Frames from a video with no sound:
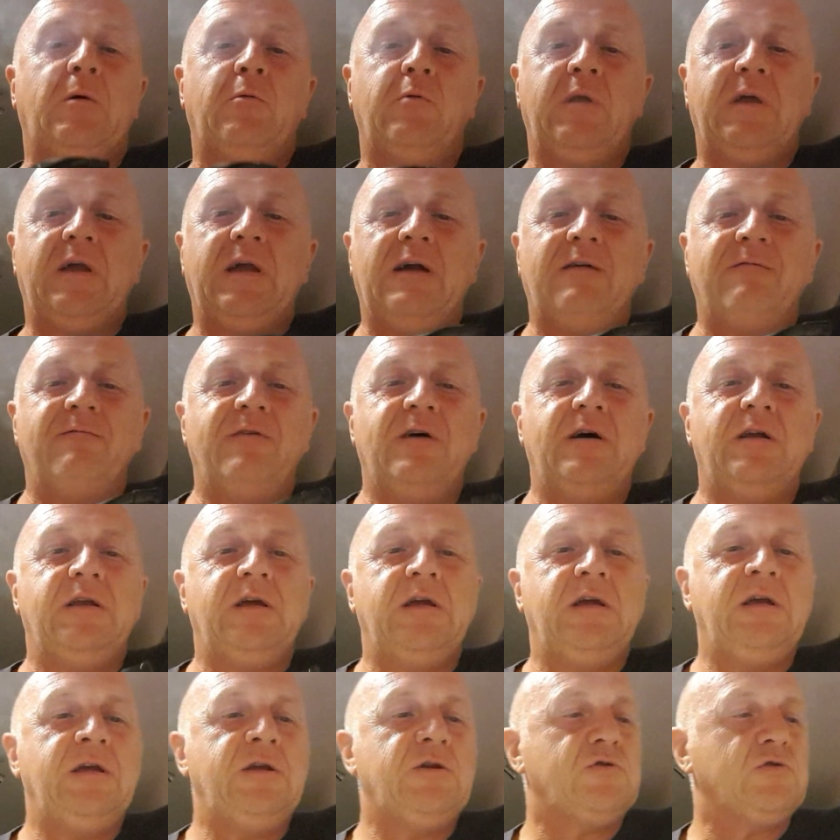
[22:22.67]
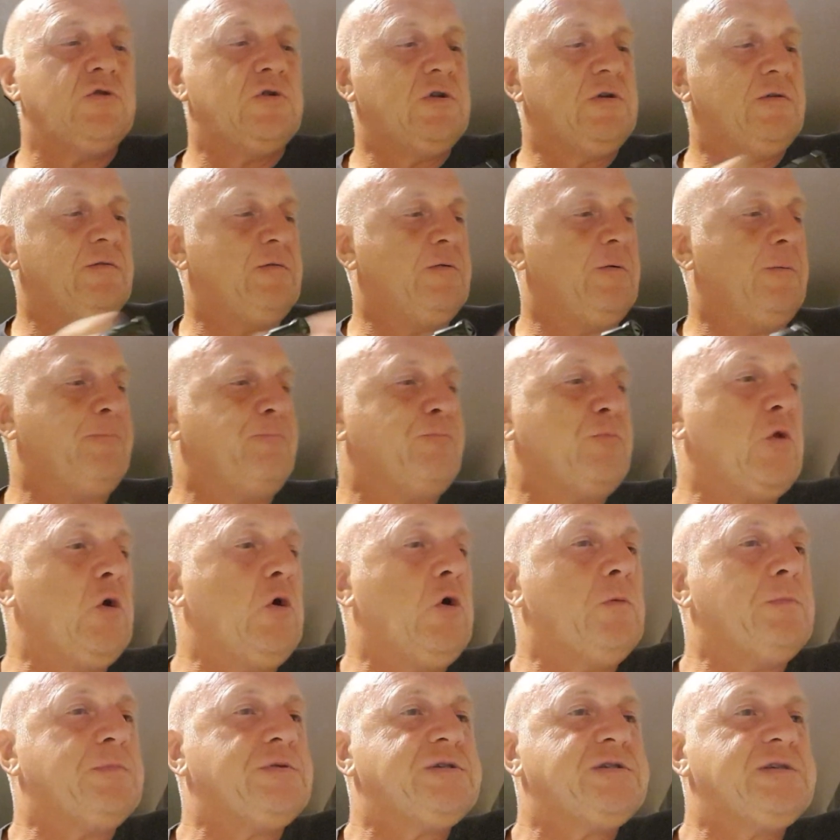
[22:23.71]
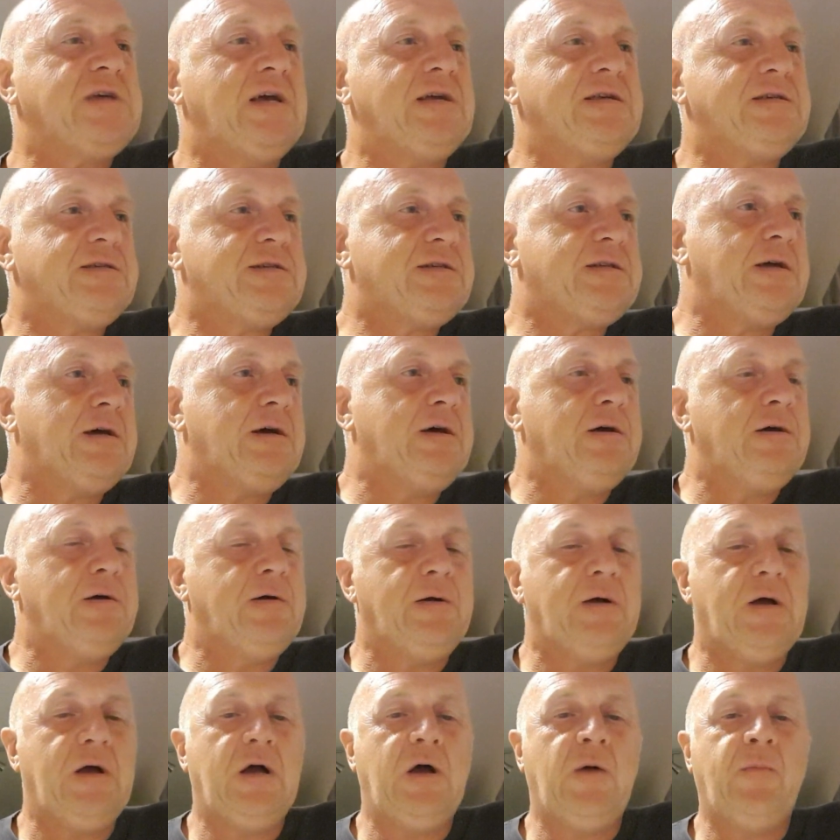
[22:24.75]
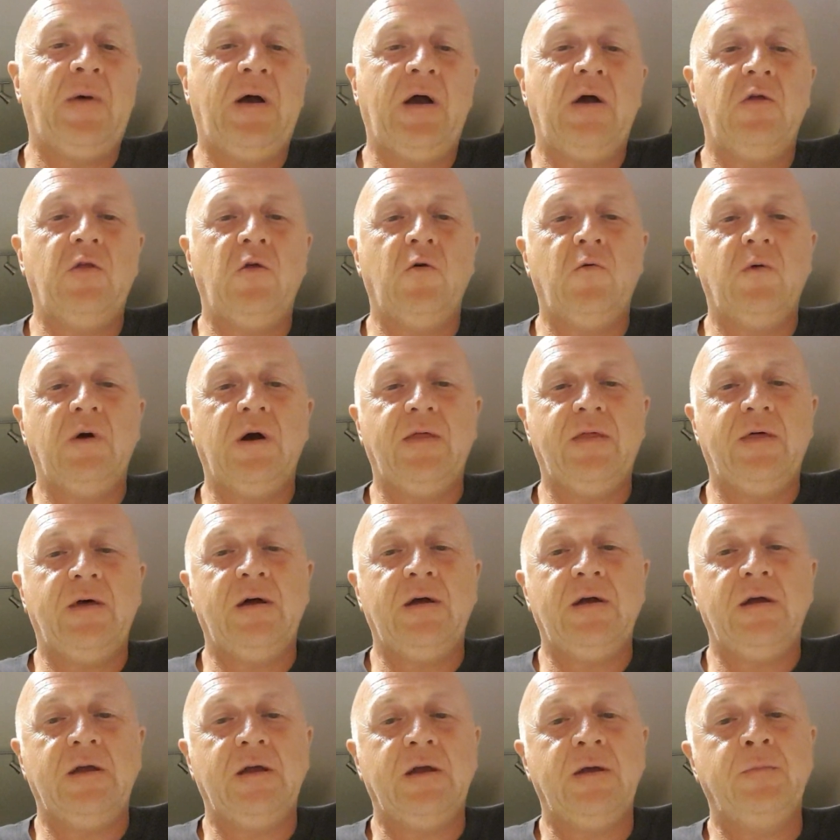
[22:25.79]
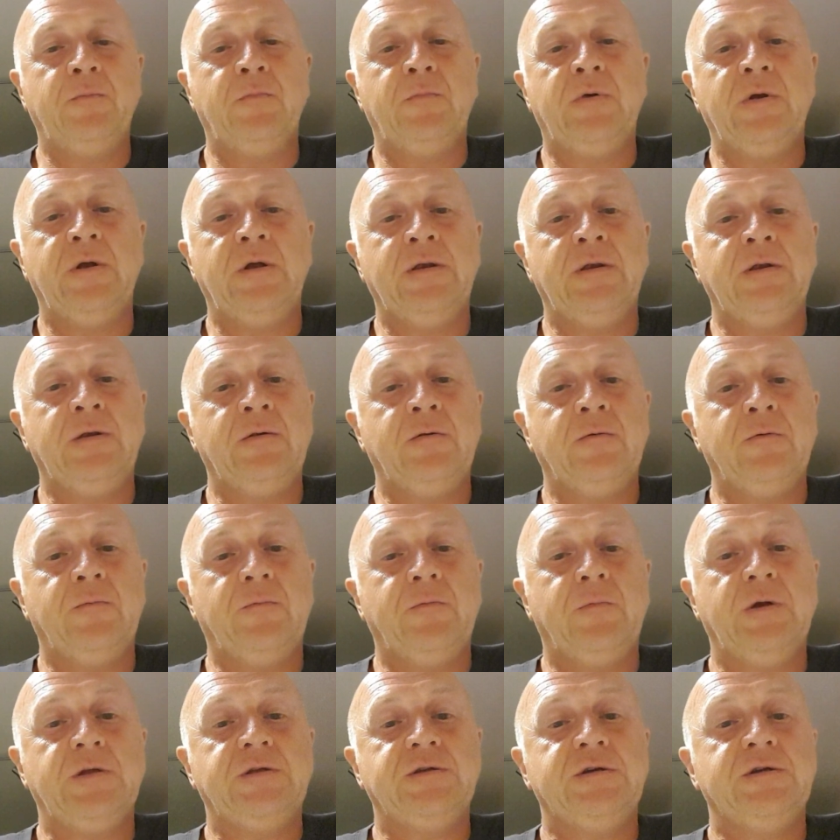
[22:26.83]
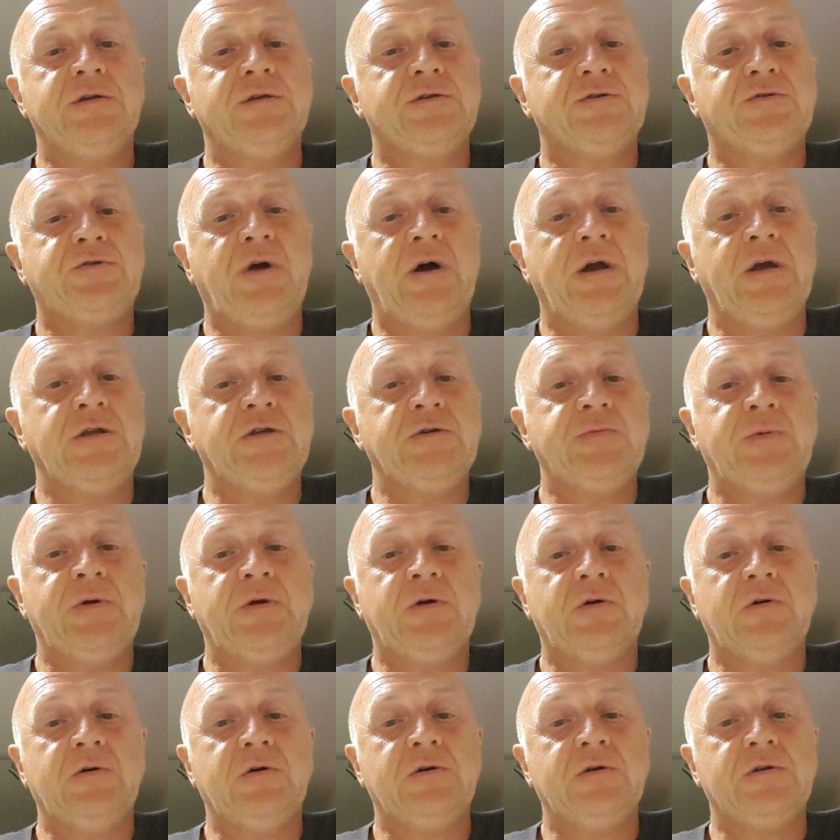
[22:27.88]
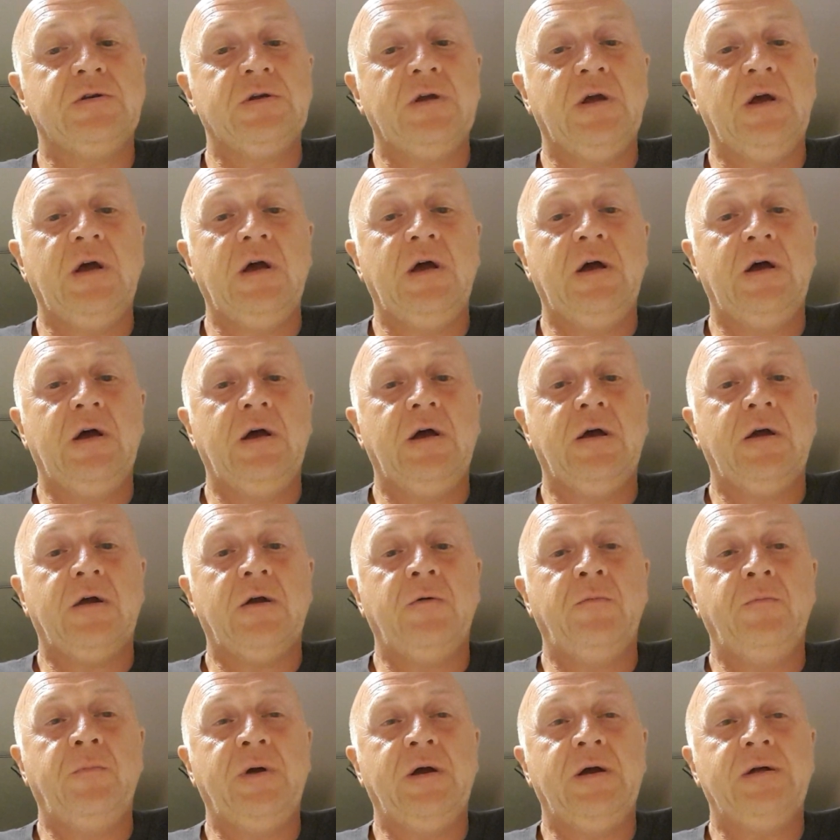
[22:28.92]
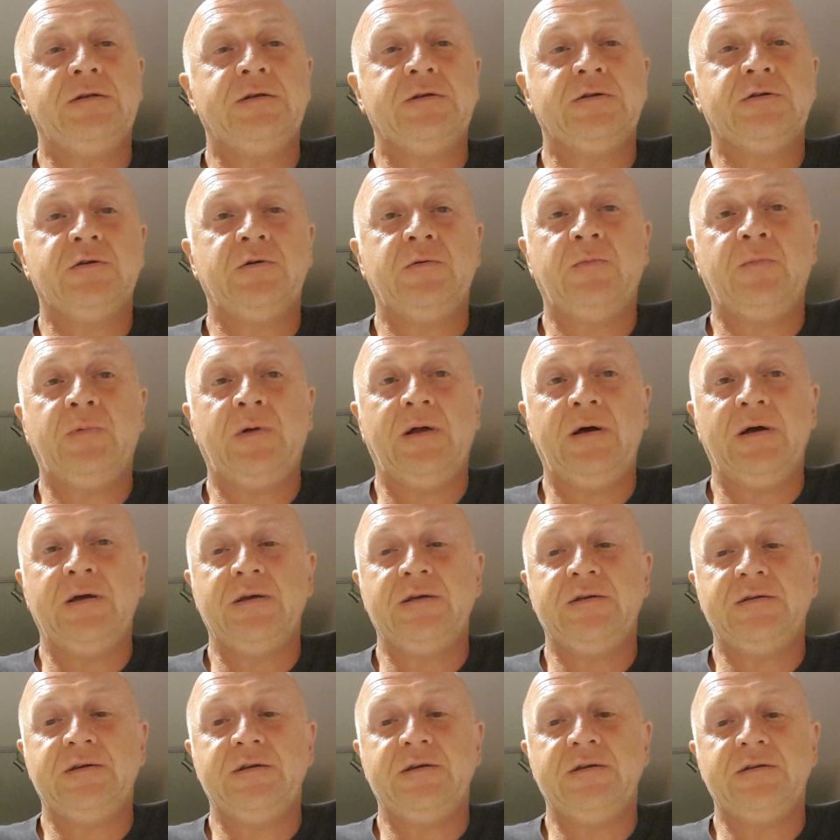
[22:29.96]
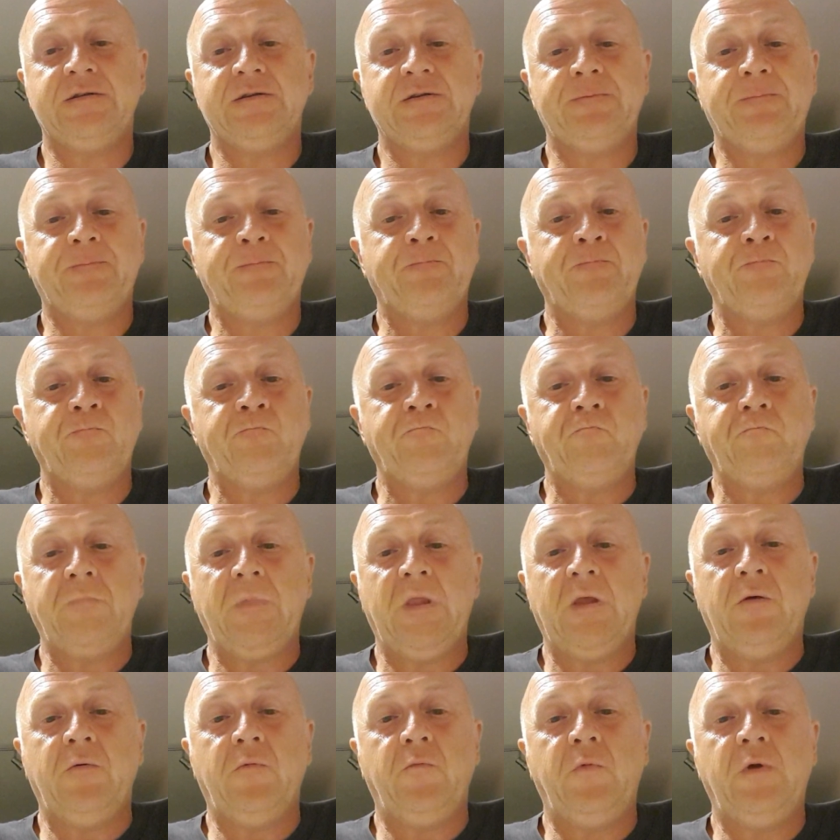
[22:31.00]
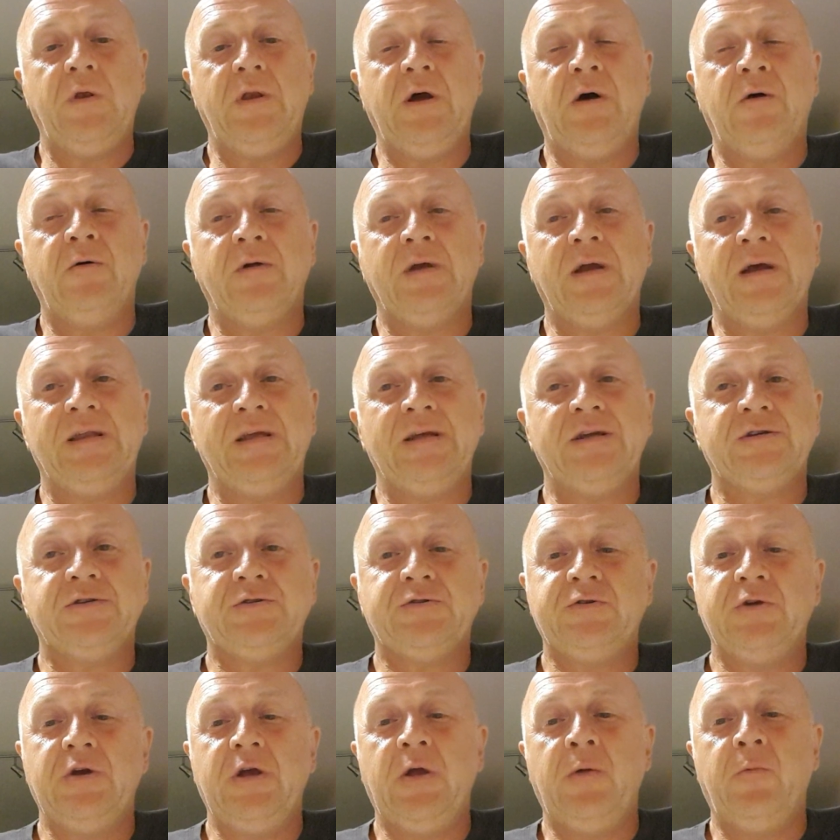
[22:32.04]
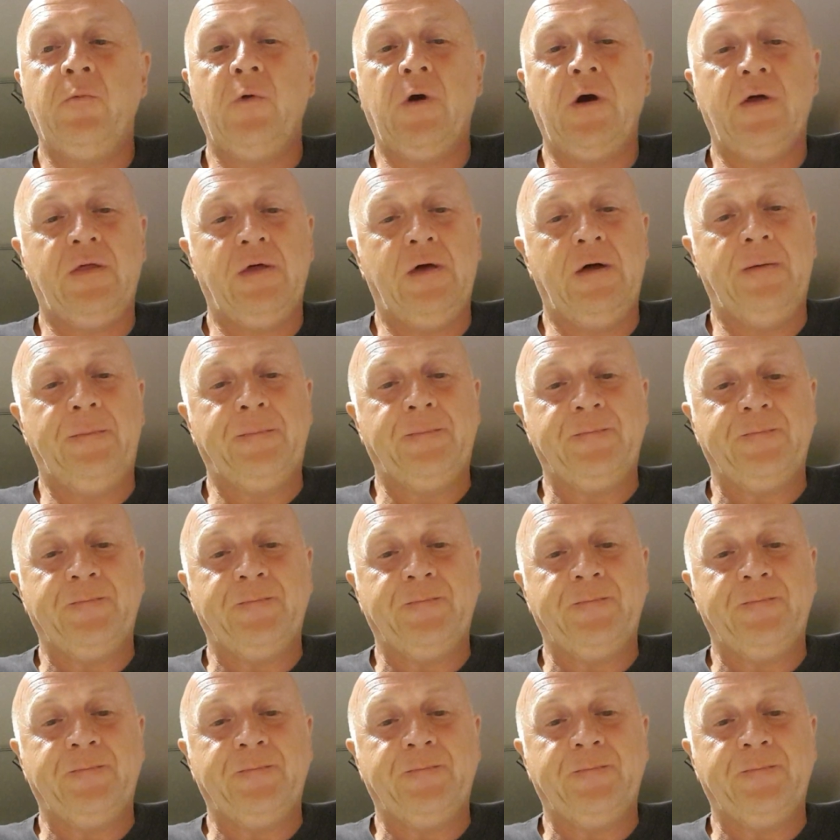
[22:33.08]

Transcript: We get very sort of obsessed about the weather in Britain, which is strange because compared to some places, we don't get extreme weather.